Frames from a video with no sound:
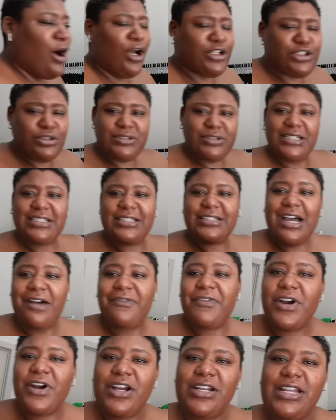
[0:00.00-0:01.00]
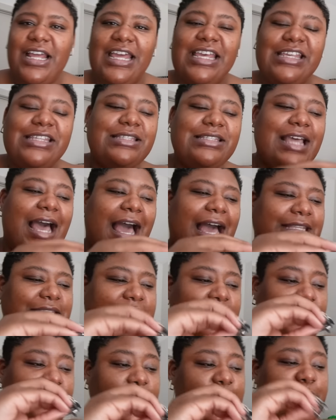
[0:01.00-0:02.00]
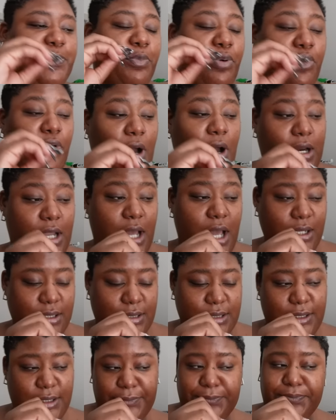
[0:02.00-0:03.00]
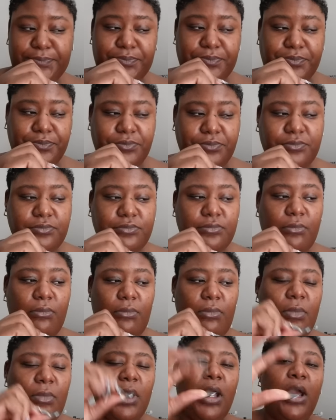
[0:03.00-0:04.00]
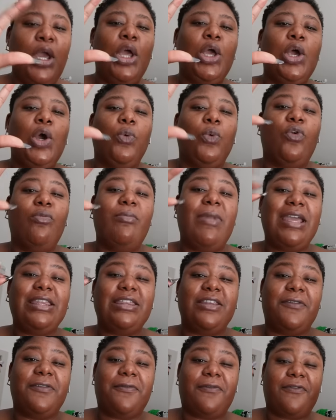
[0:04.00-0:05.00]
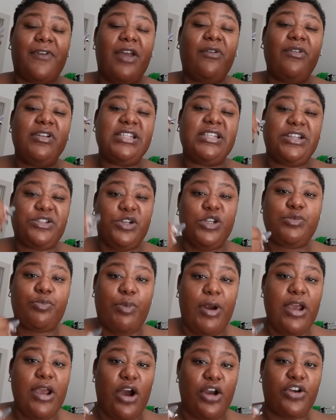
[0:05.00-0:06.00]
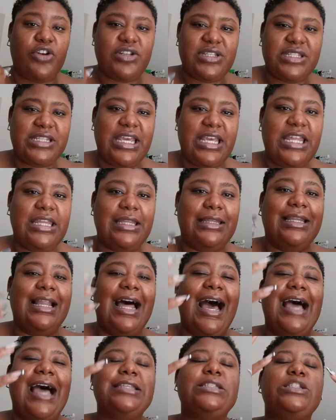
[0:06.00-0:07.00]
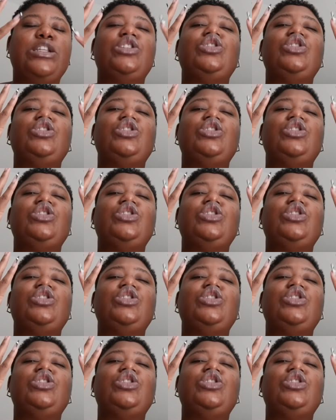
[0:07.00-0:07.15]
also discovered is that this product will make the fragrance that you spray on your skin last